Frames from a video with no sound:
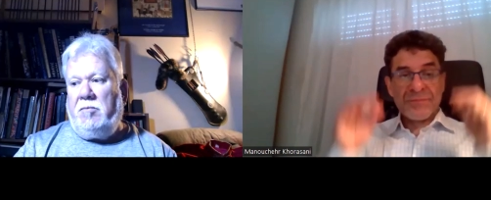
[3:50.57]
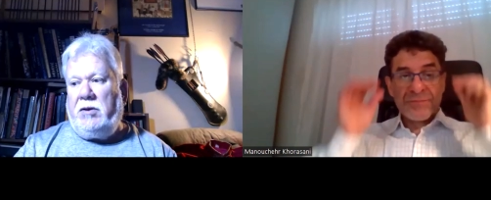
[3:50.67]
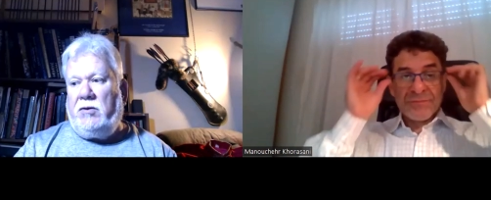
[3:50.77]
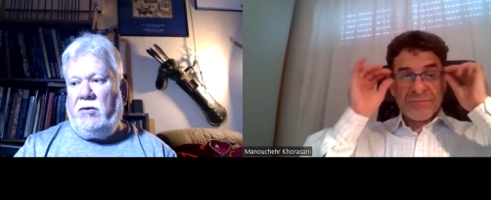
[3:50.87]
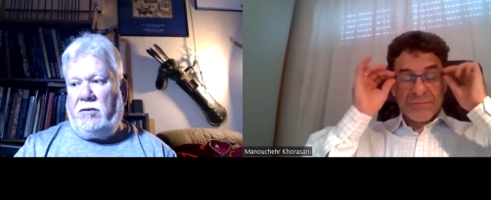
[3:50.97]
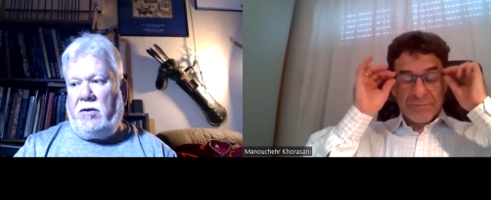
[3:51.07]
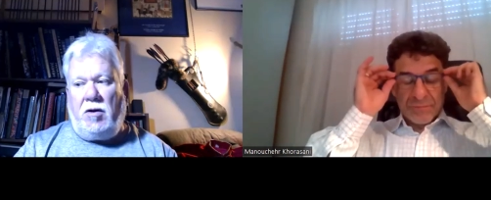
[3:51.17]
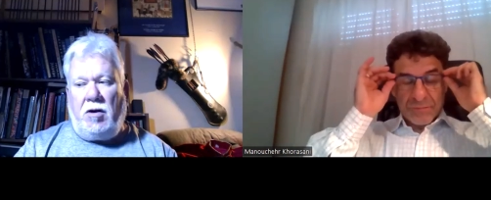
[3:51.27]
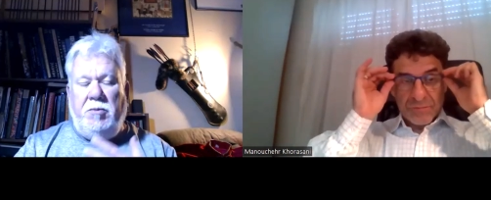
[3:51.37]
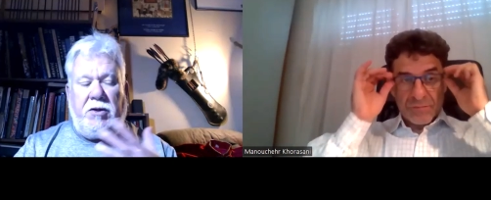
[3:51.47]
Speaker 1: because
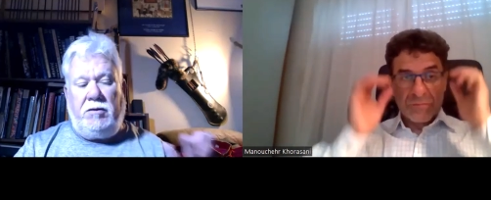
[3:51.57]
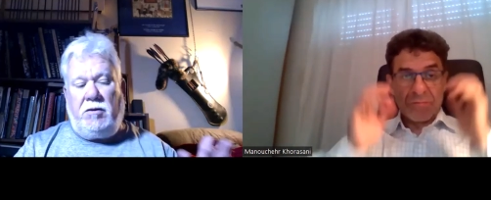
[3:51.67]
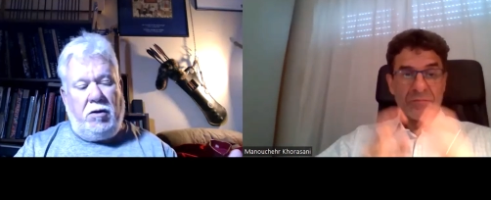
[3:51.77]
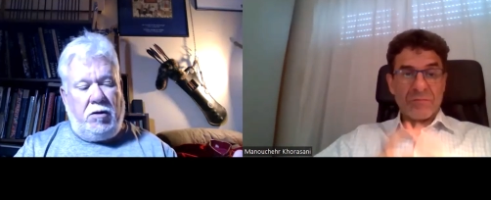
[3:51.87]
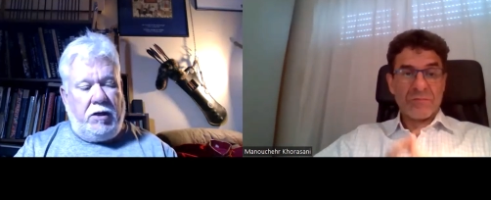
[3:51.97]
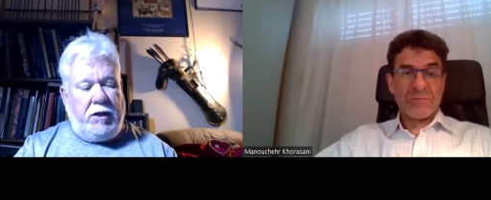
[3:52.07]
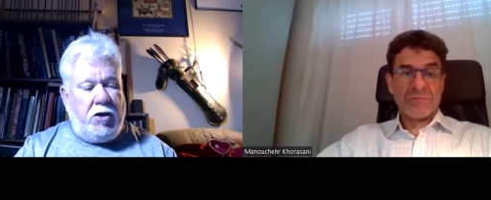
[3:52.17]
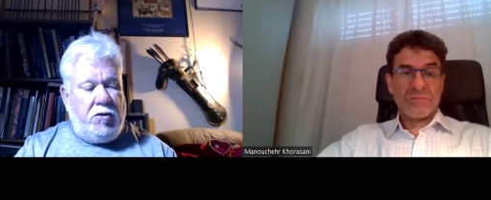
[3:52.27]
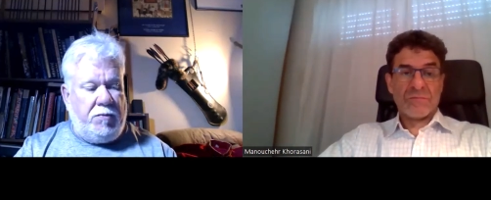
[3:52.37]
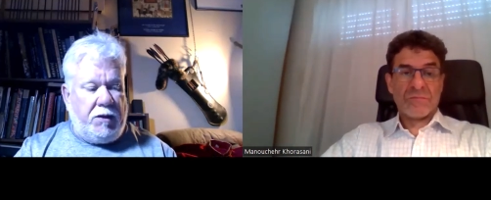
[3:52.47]
I, mean, I, I,
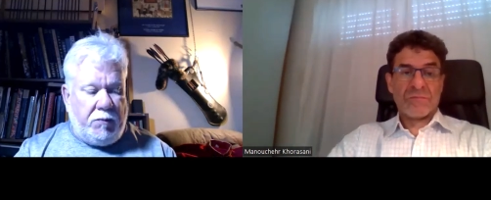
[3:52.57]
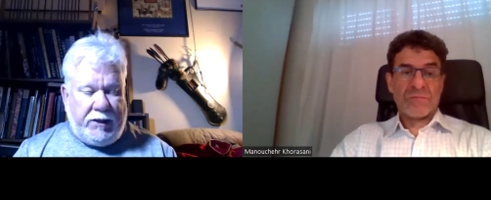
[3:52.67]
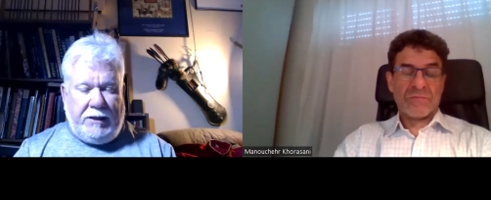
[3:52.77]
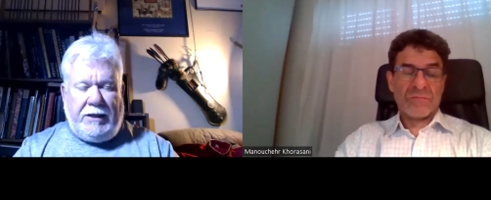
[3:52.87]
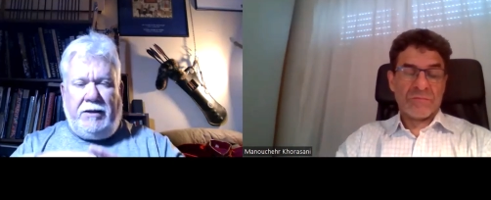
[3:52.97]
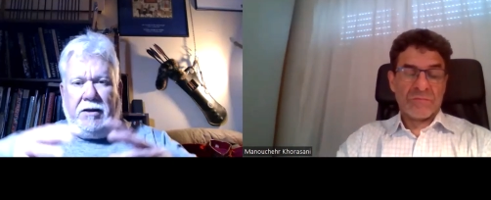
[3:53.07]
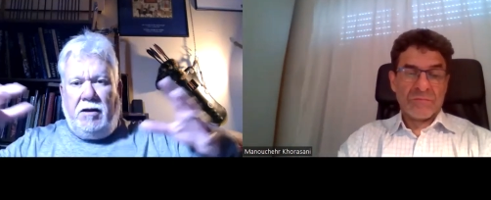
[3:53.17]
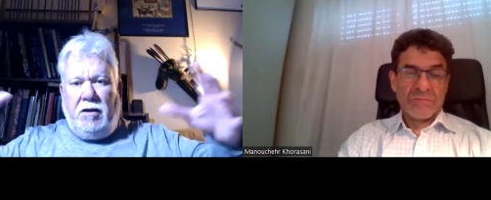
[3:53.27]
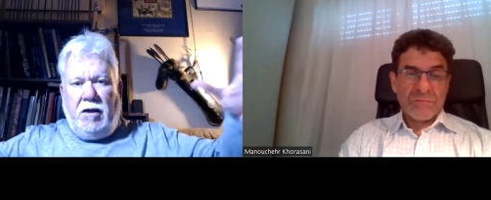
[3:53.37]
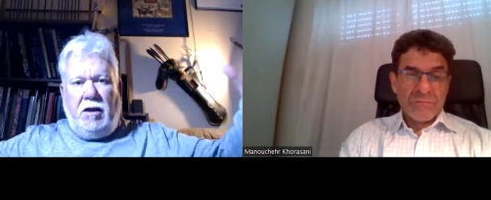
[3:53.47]
hope that we can get a,
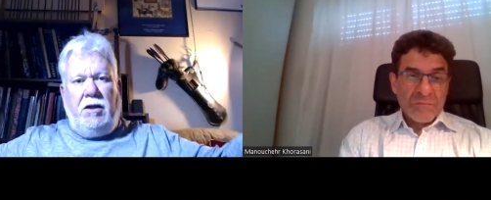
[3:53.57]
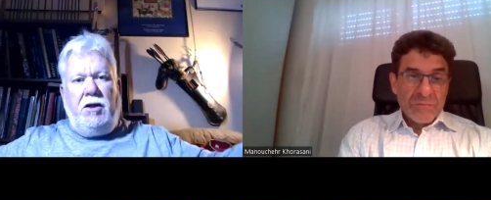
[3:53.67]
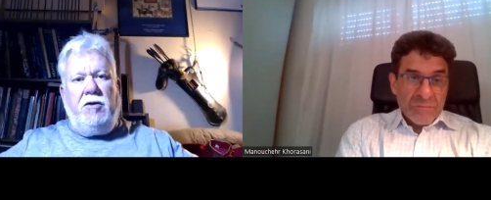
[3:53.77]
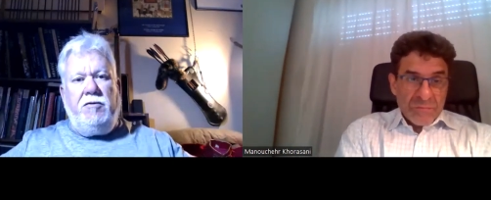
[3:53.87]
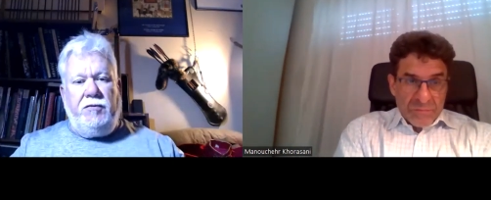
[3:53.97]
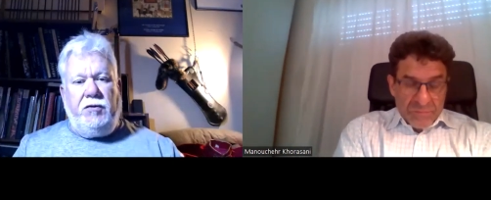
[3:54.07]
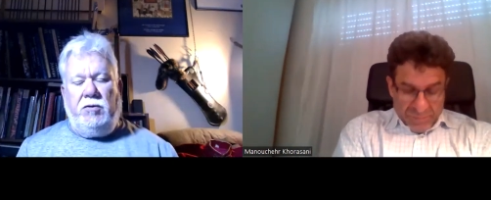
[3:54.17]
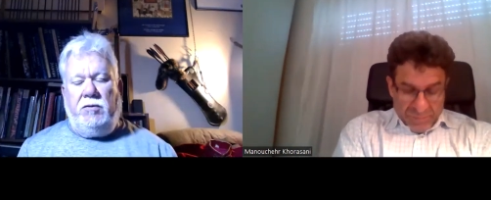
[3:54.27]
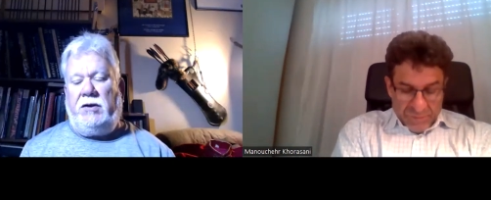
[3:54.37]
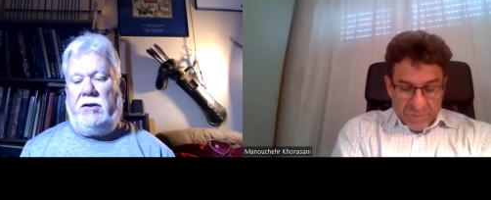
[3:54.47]
a, an
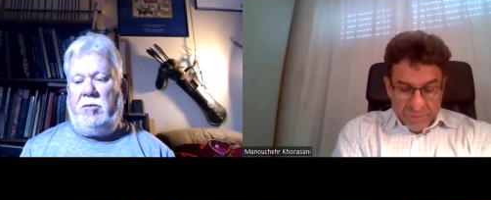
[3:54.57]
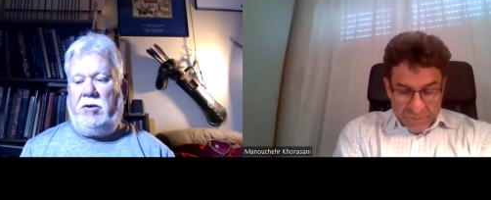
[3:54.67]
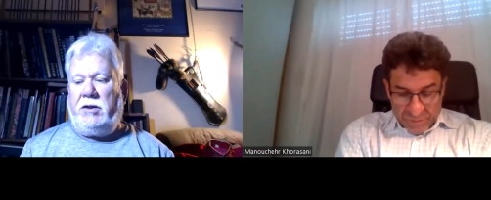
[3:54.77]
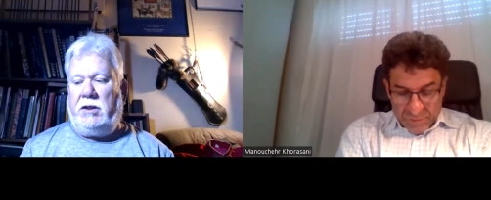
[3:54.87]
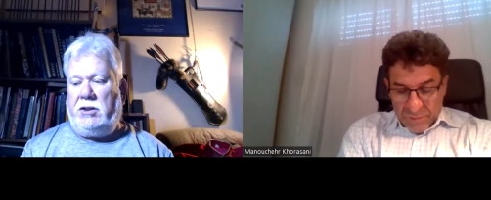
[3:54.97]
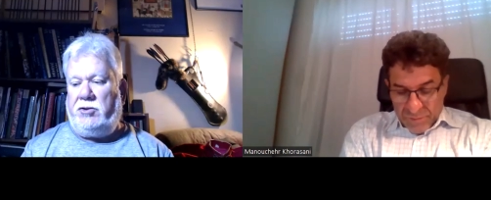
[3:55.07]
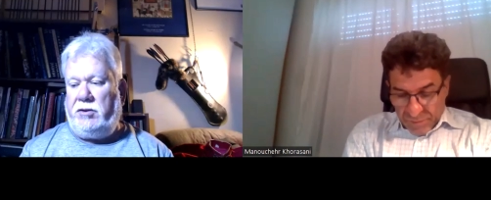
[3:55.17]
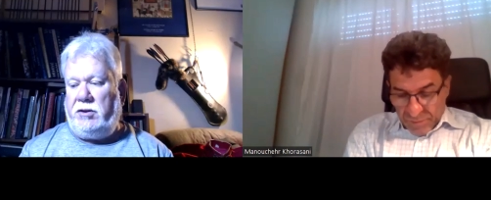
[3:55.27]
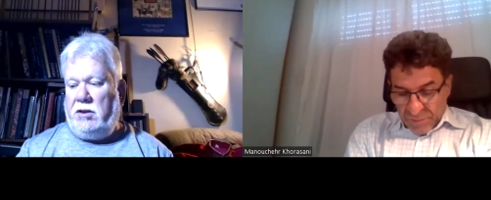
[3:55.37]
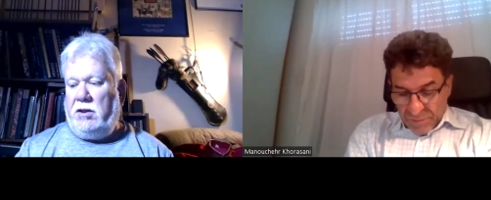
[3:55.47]
overview of South American
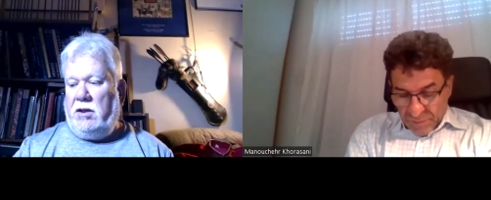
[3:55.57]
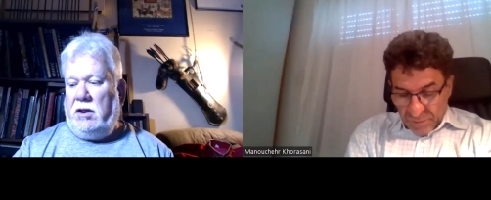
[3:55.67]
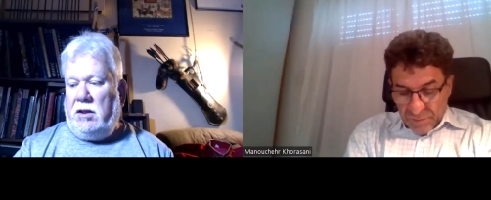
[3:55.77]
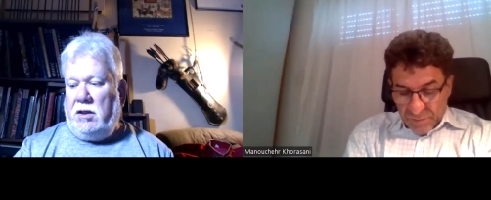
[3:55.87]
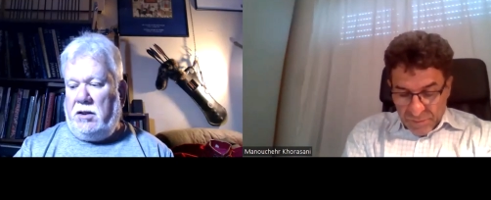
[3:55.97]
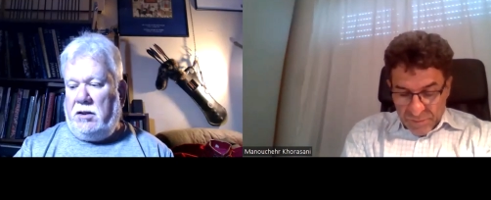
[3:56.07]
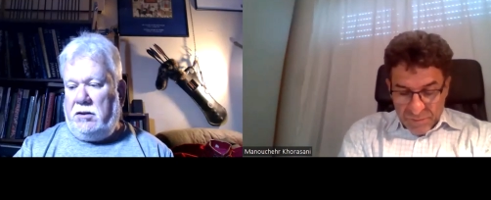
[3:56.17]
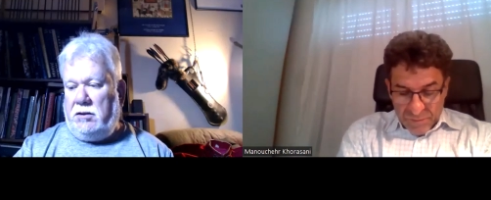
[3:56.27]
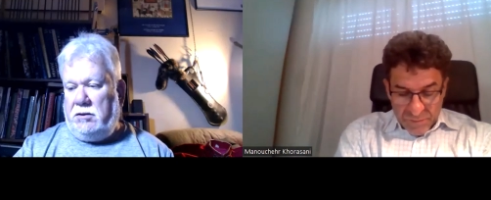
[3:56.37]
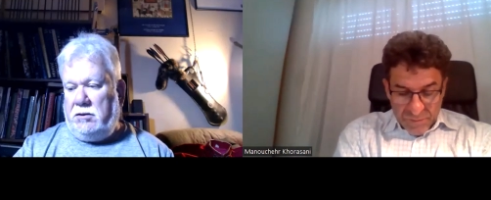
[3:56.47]
archery uh,
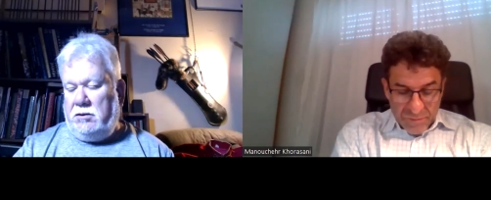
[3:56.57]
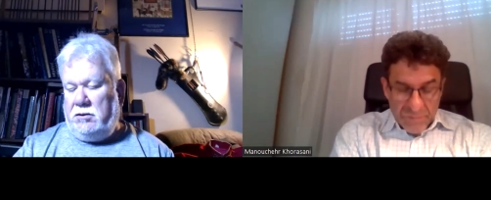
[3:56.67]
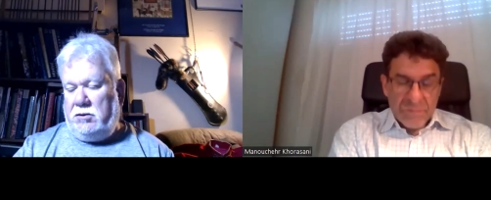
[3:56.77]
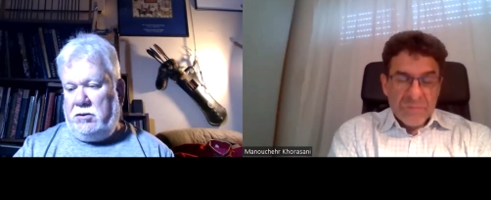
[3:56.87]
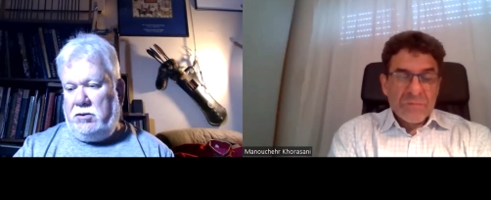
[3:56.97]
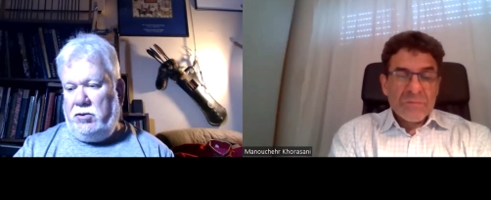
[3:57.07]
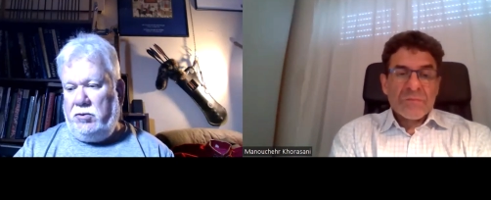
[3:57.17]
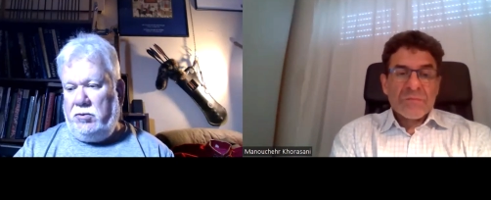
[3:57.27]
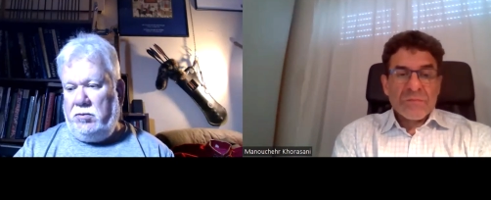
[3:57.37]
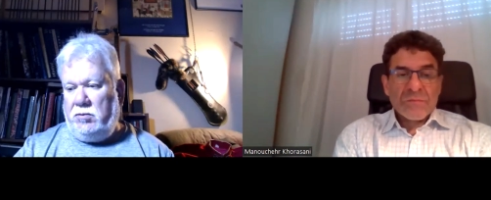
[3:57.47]

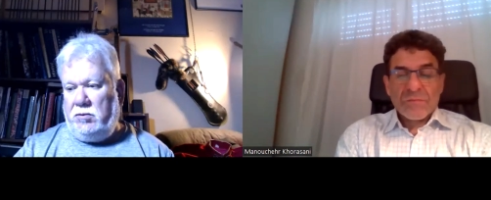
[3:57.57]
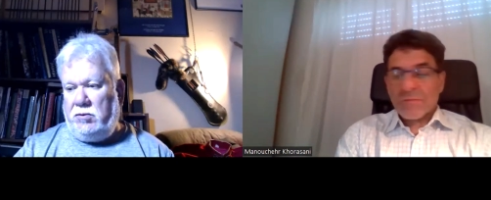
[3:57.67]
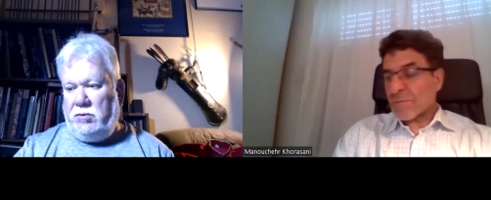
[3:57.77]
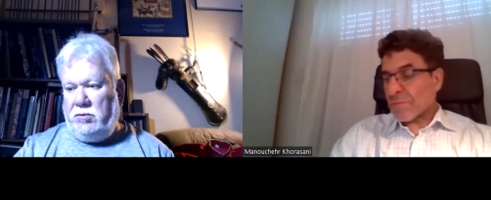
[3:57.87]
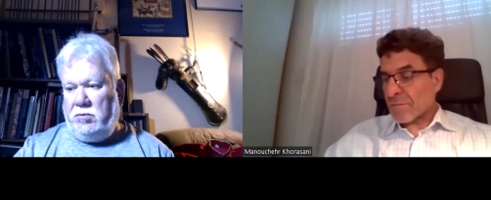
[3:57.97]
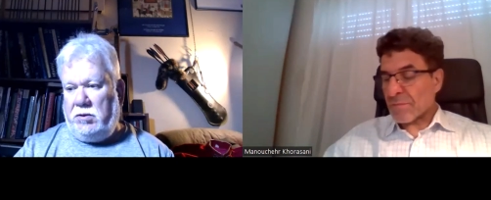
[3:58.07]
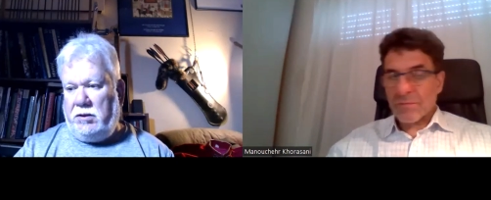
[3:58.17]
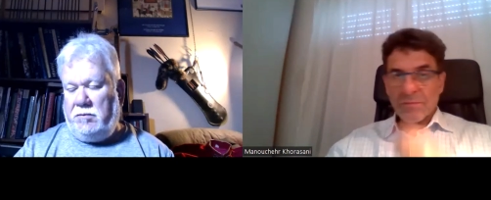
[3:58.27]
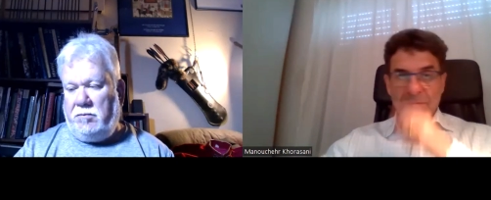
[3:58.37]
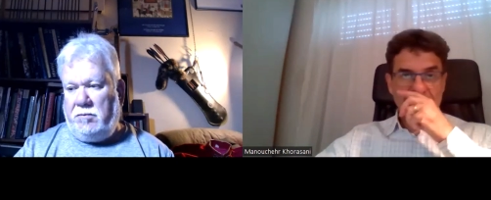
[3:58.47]
to to
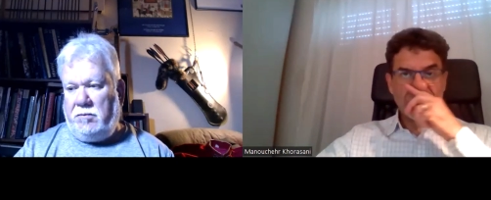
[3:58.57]
um,